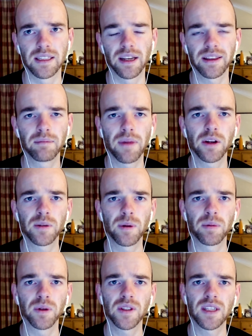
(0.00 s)
season. I think most
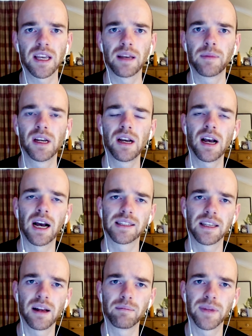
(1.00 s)
people see him
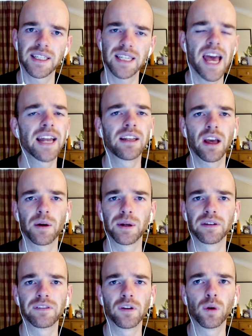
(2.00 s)
as a number 10
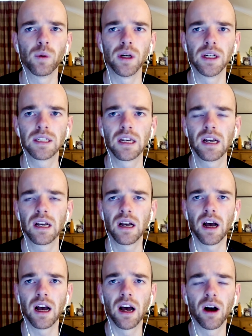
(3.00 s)
going forward,
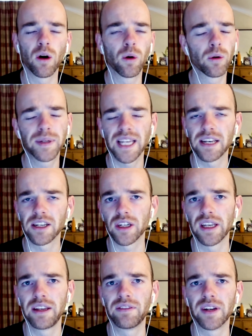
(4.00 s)
or
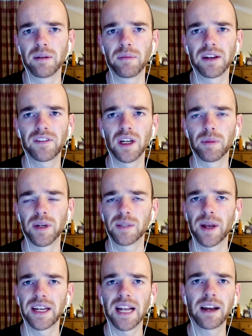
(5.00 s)
potentially even in midfield, but
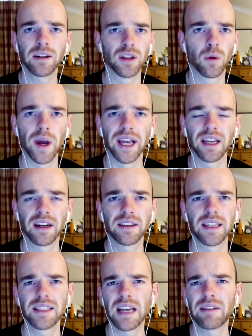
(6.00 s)
he's played out on the wing, and I
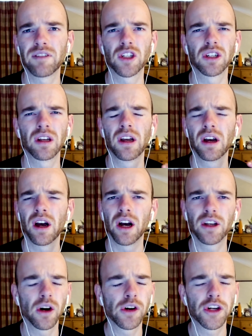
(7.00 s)
think he's averaged
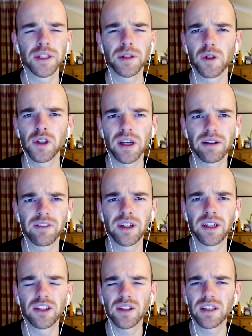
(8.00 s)
a goal contribution
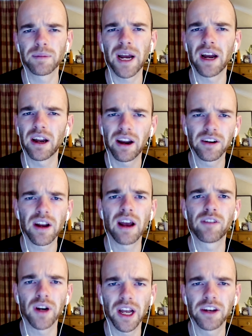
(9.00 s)
every
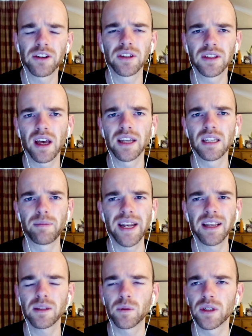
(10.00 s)
130
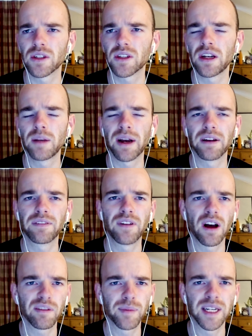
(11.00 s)
minutes, which is only about
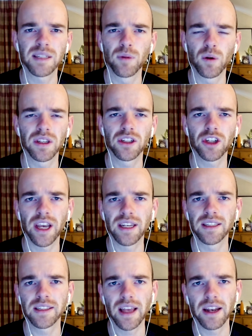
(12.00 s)
5 minutes more than
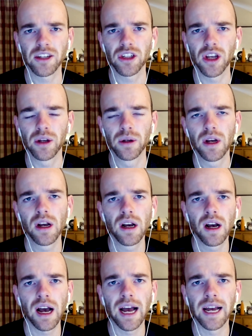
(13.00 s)
Jadon Sancho
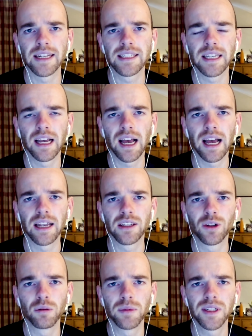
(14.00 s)
at
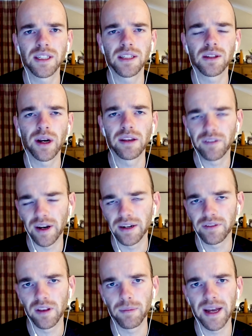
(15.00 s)
Dortmund, his great
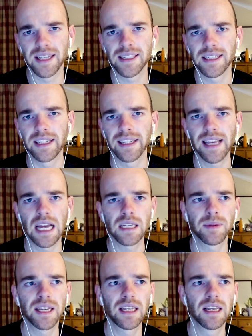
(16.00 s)
friend from the Man City
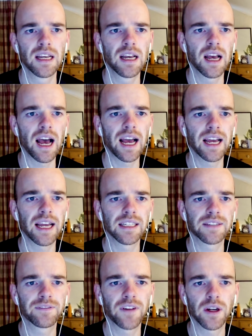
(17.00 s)
Academy.
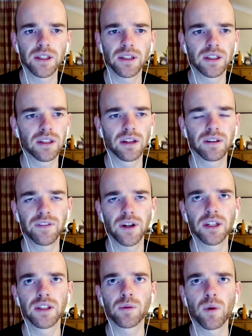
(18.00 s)
And
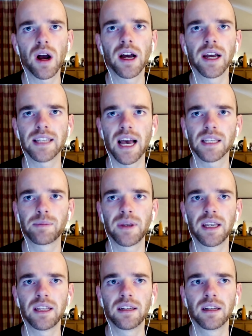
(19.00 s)
Foden's rise has
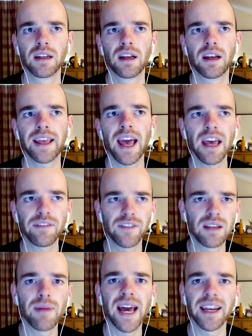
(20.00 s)
been
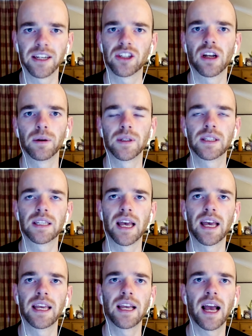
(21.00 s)
carefully managed, I would
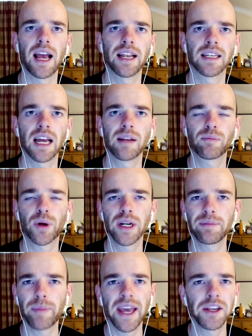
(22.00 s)
say, and
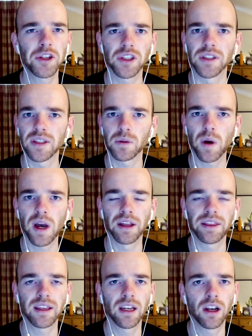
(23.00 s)
pretty patient as well.
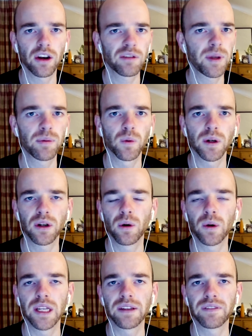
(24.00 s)
I think a lot of people were
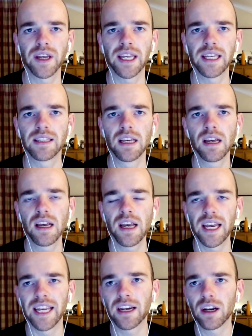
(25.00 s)
calling for his
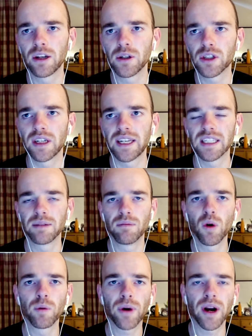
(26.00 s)
inclusion into
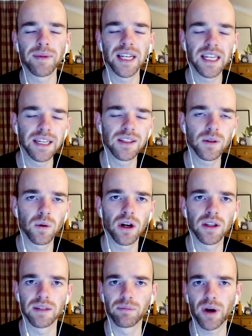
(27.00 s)
more Premier League
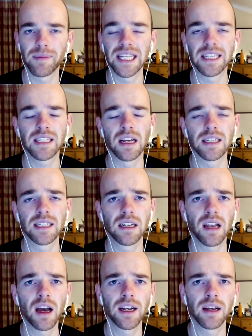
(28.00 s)
squads and Premier League
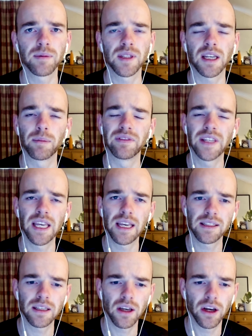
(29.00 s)
starting lineups a couple of
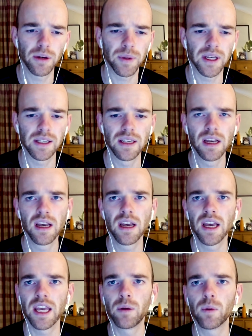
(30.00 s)
years ago, because
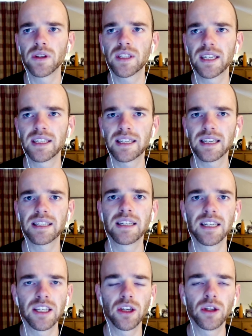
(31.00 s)
he was
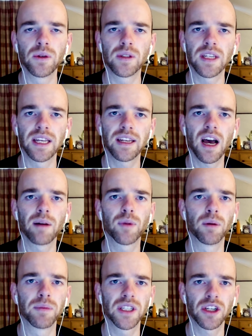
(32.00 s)
consistently used in cup
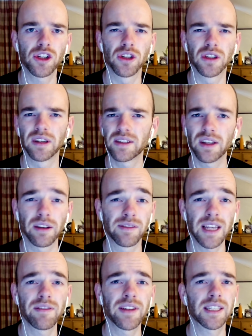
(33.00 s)
competition to sort
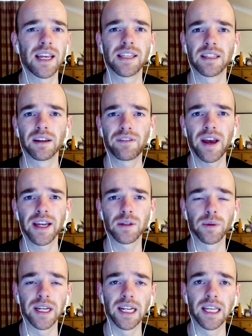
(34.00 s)
of devastating
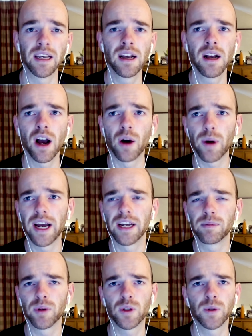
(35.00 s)
effect, really,
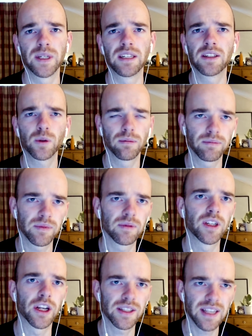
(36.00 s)
around between
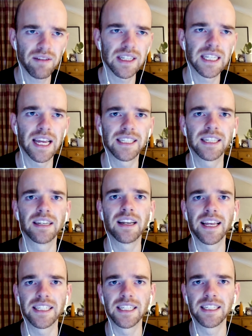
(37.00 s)
17-18
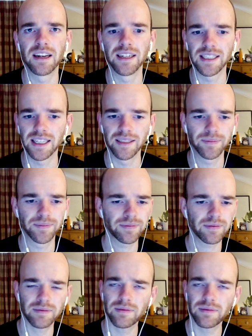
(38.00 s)
and 18-19.